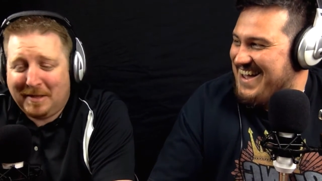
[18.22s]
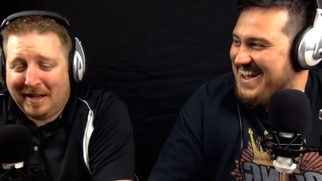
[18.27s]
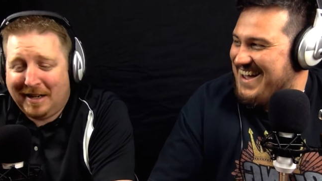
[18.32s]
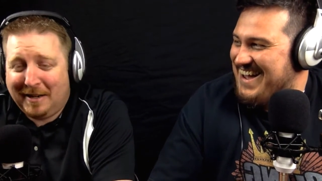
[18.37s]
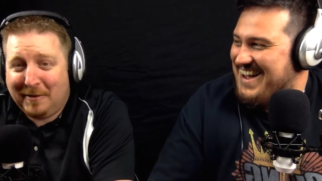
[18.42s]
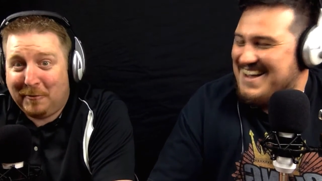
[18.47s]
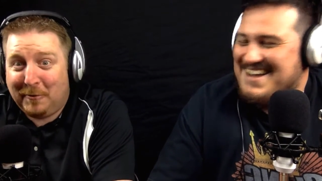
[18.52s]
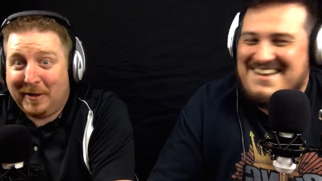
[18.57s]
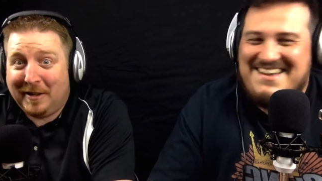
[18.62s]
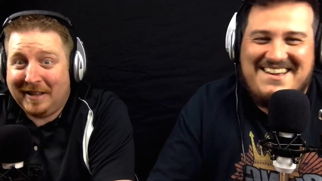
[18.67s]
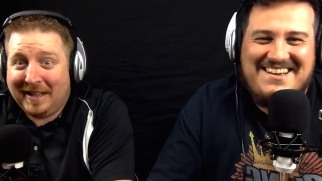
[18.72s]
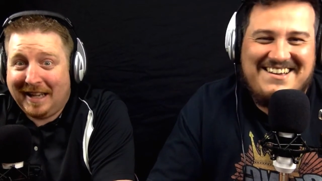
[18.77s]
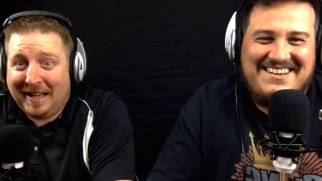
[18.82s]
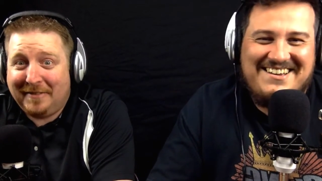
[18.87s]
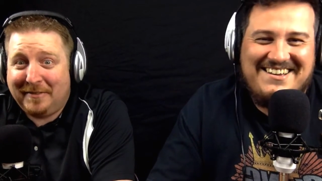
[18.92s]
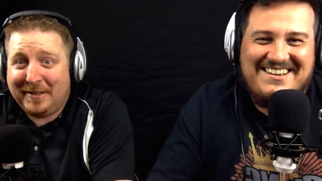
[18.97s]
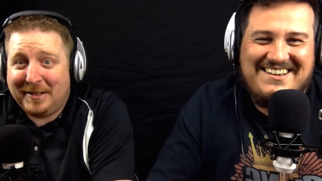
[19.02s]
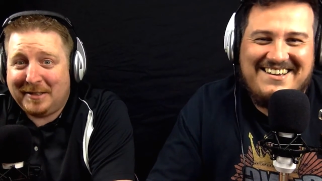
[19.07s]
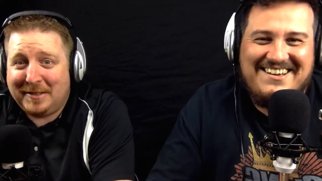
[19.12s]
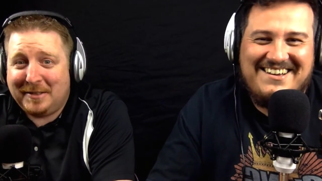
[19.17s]
Speaker 1: uh, real
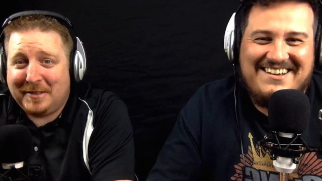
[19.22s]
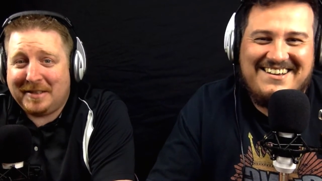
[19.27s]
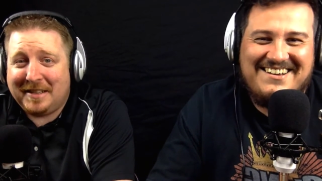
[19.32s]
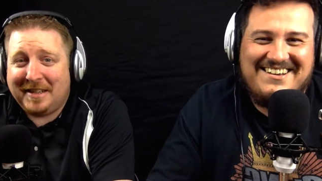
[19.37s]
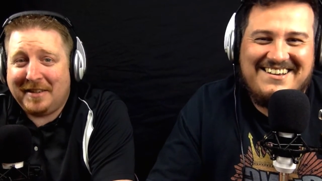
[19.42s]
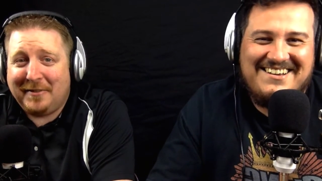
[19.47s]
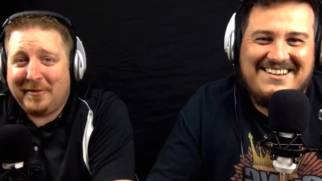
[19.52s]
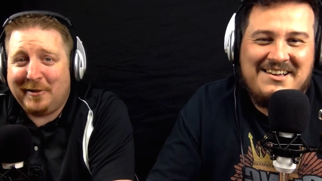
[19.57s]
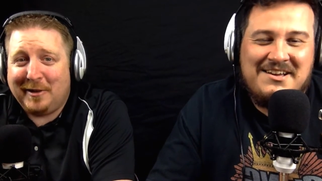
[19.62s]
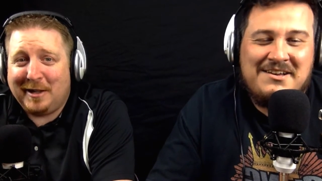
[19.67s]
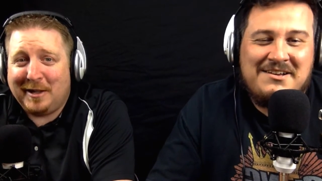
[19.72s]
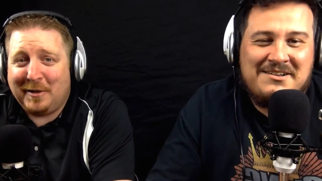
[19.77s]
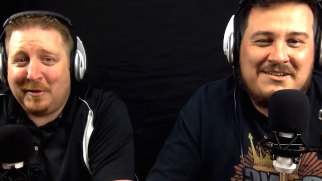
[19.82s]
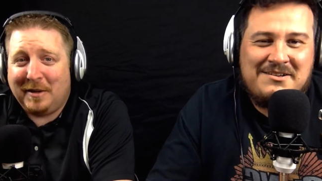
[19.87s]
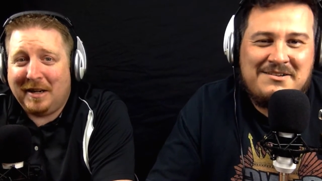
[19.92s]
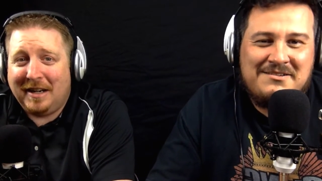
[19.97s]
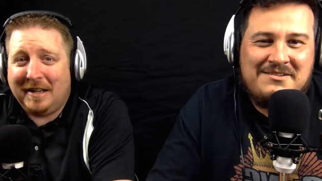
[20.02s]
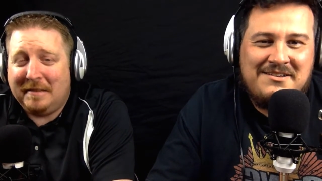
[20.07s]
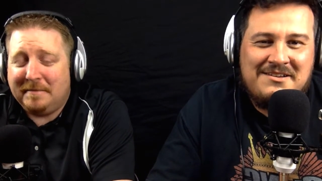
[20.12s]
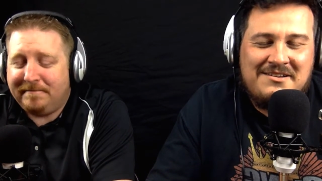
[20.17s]
life issues there for a little
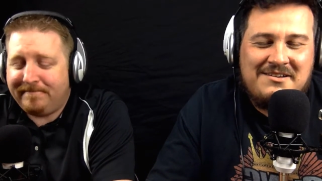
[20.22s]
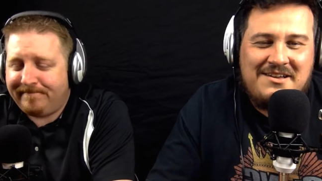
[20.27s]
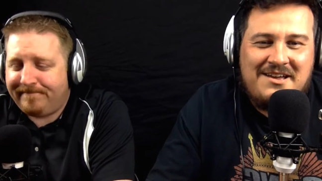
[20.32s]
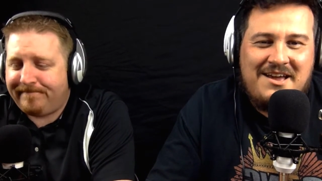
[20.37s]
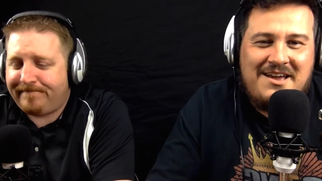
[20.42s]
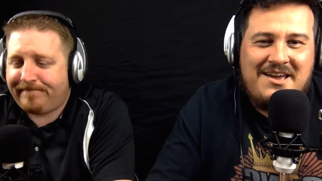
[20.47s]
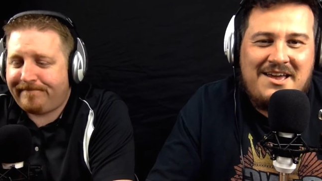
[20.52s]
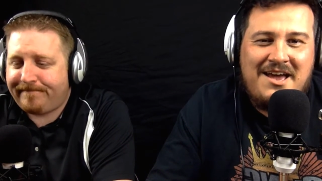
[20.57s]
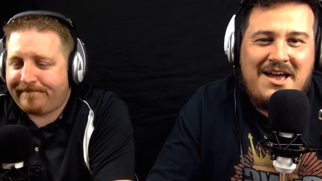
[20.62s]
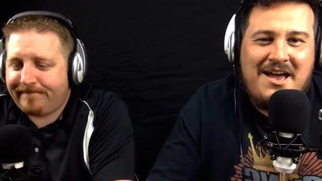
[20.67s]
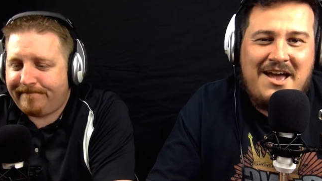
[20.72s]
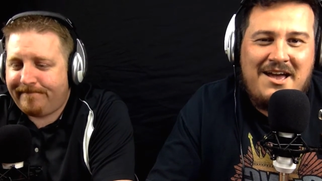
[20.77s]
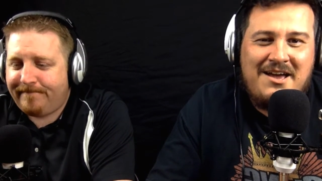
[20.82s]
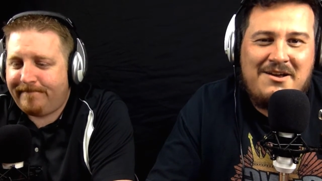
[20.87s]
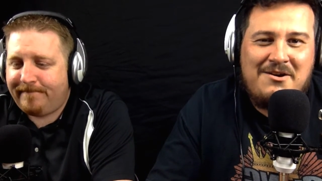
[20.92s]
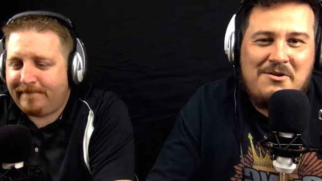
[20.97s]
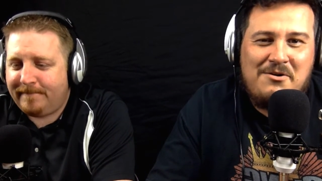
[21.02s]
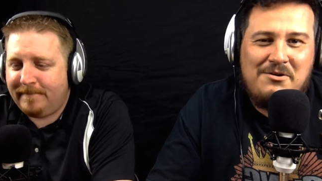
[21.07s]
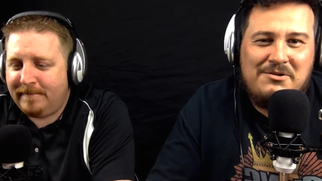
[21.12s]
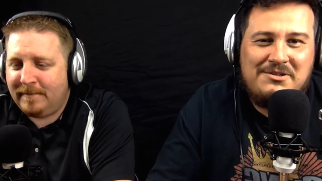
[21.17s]
while.
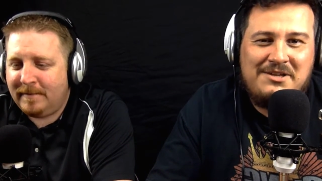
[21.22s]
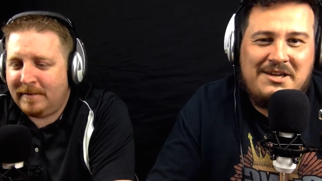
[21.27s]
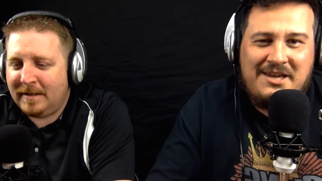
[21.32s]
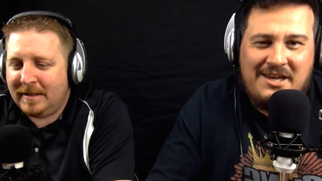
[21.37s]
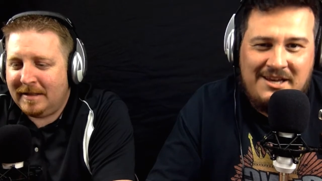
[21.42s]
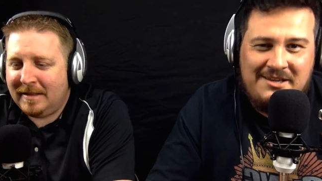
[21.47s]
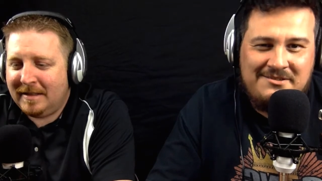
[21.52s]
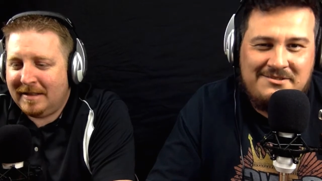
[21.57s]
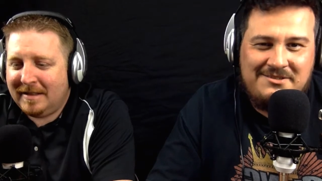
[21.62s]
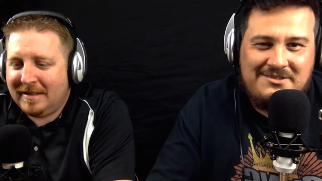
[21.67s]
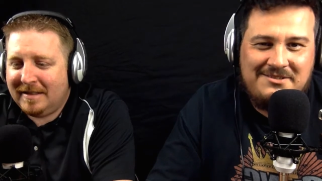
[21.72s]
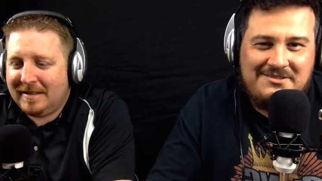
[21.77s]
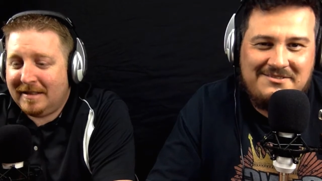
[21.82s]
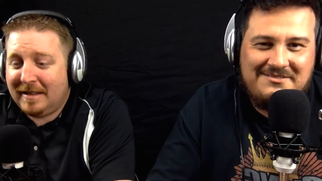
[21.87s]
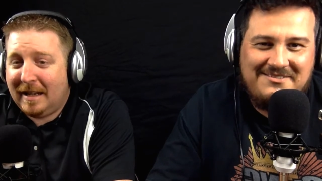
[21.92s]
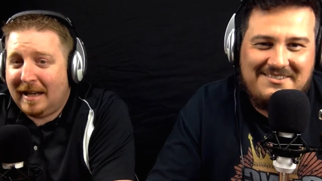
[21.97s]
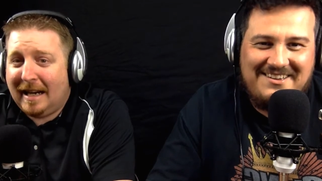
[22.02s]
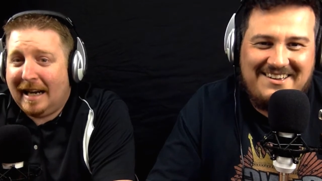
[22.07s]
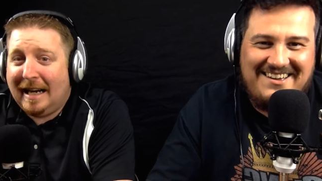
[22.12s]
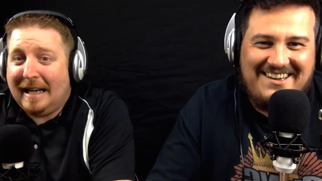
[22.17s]
Speaker 2: AKA cold kids.
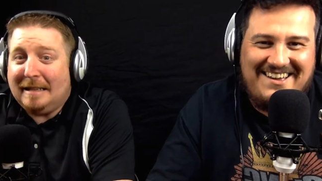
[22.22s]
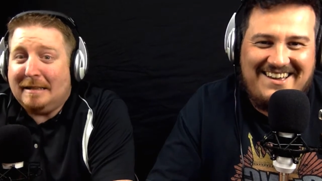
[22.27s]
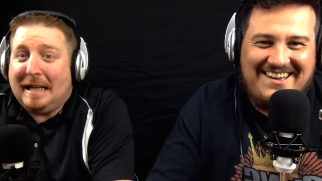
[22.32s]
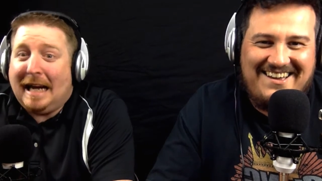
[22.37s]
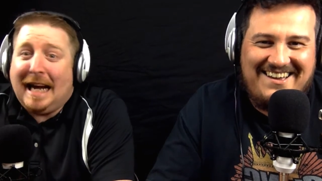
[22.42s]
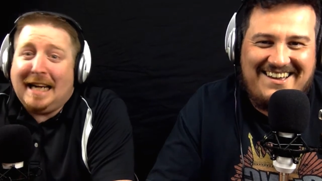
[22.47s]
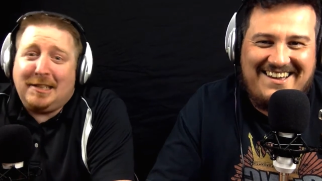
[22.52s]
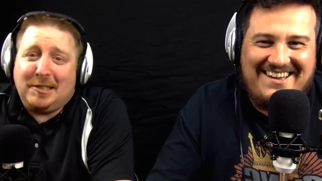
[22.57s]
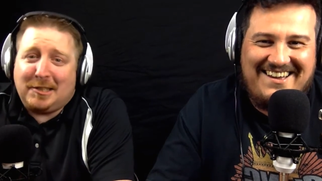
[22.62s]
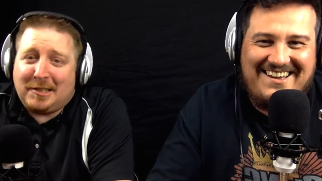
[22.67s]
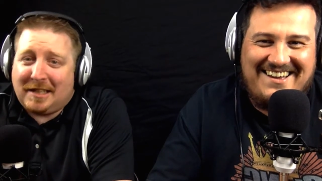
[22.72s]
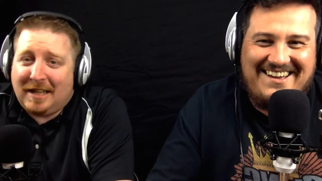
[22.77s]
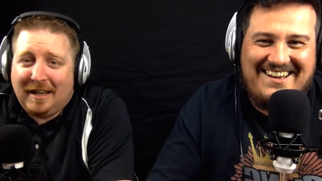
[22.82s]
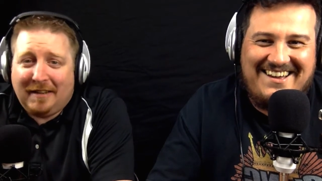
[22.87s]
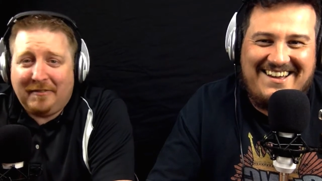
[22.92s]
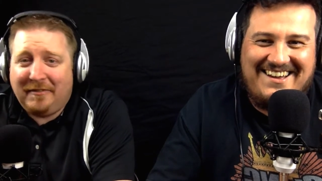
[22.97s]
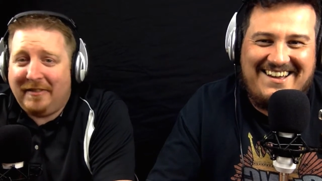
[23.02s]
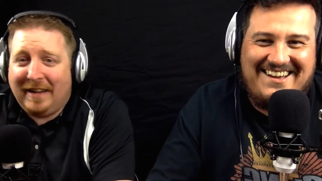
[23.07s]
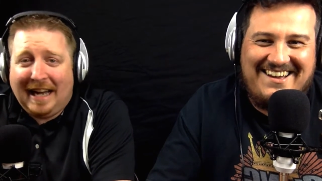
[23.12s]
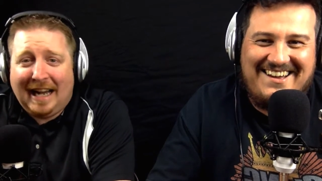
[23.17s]
Speaker 1: Uh, I just
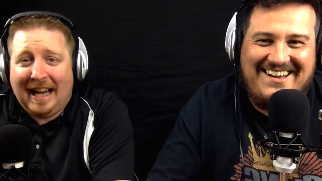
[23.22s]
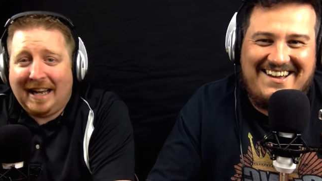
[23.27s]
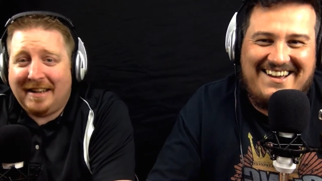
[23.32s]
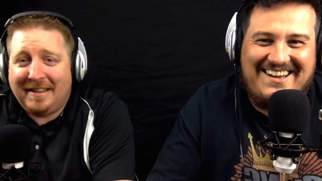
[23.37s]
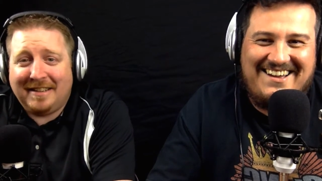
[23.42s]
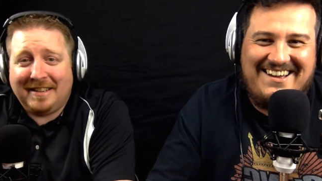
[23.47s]
got fat.